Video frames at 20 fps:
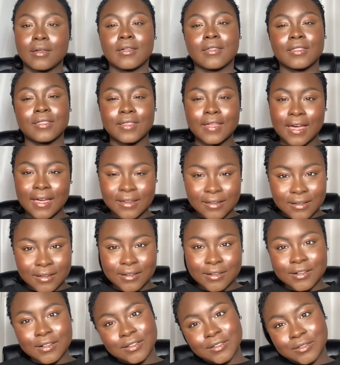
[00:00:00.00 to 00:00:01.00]
that
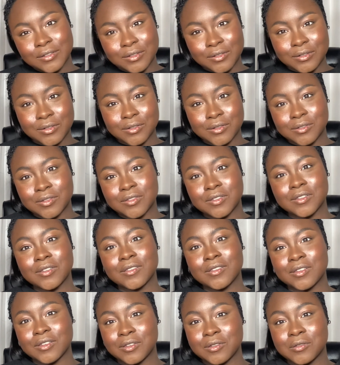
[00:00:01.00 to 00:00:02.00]
concludes
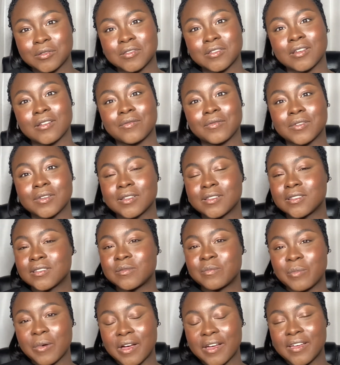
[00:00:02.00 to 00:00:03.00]
the use of this
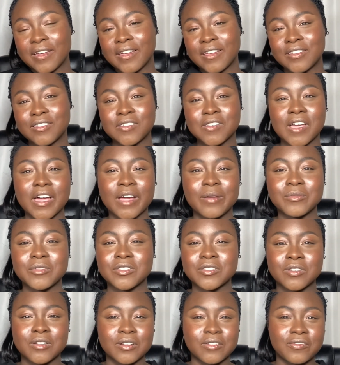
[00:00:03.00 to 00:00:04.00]
sponge. I'm
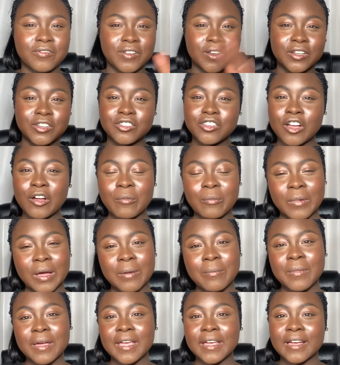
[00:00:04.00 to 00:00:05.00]
just going to finish up my
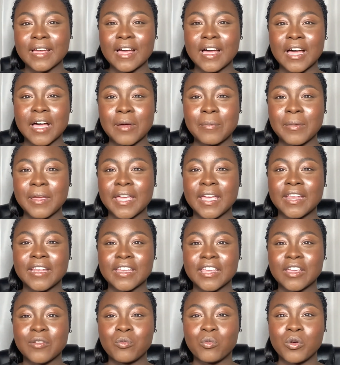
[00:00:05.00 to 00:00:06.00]
makeup
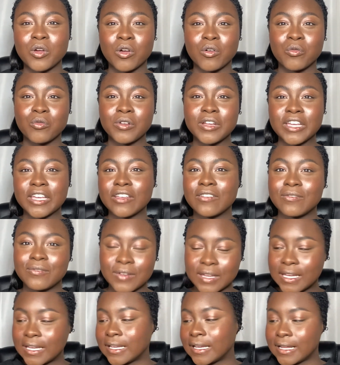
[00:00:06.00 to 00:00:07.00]
and we'll
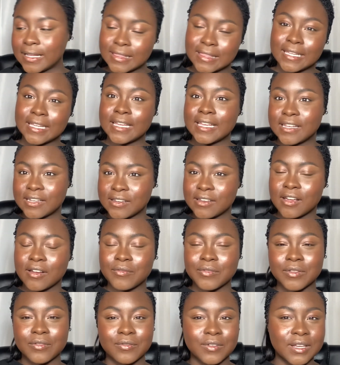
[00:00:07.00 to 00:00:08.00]
reconvene at the end
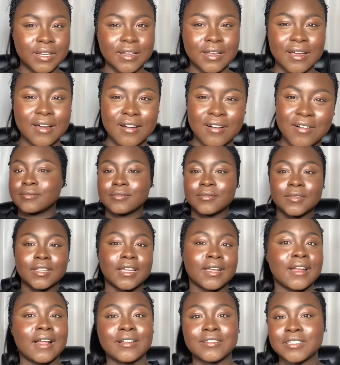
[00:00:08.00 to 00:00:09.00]
of the video
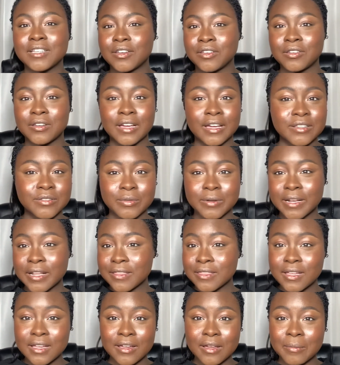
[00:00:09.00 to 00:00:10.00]
and I'll tell you guys what I
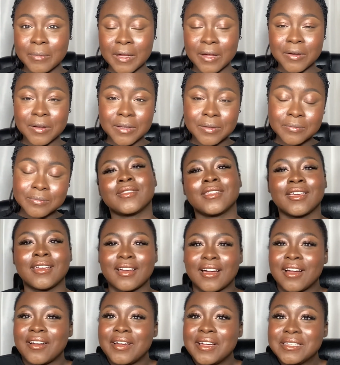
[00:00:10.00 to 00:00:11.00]
think about it.
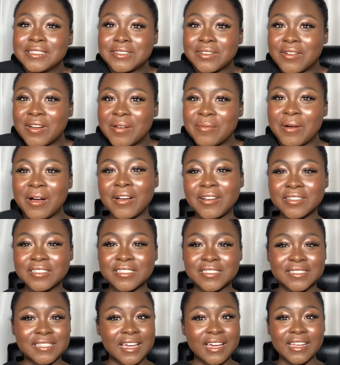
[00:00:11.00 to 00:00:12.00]
All right, so I'm all
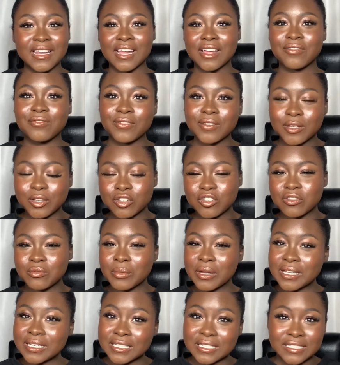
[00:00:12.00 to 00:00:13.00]
set. I finished
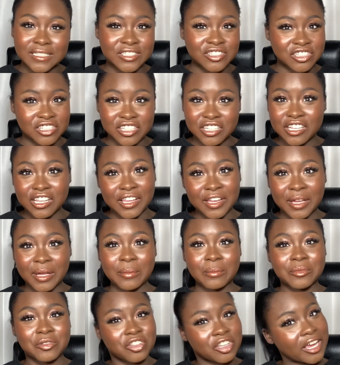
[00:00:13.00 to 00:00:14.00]
my
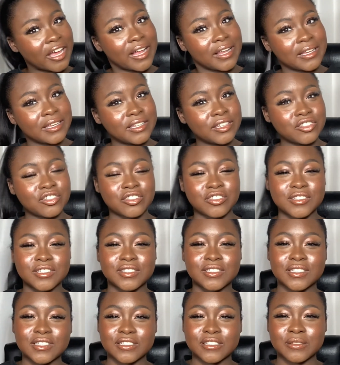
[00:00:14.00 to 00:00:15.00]
SheGlam challenge. This
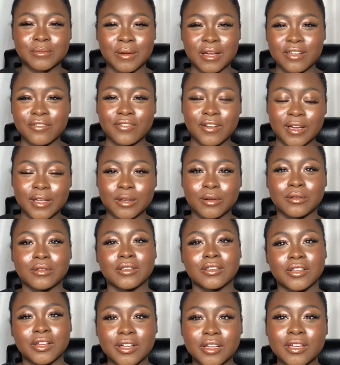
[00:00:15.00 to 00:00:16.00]
is my final
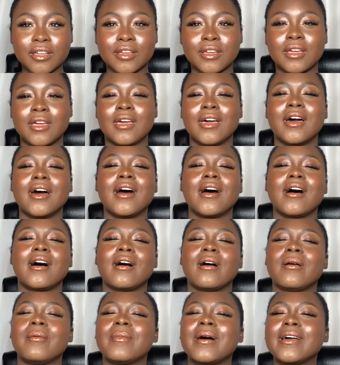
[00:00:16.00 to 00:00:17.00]
look.
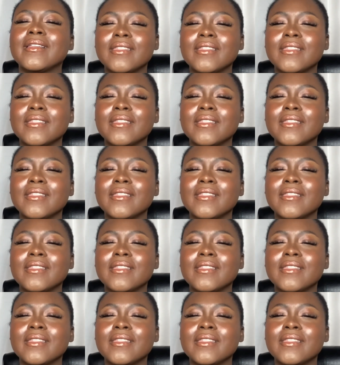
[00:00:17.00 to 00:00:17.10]
I think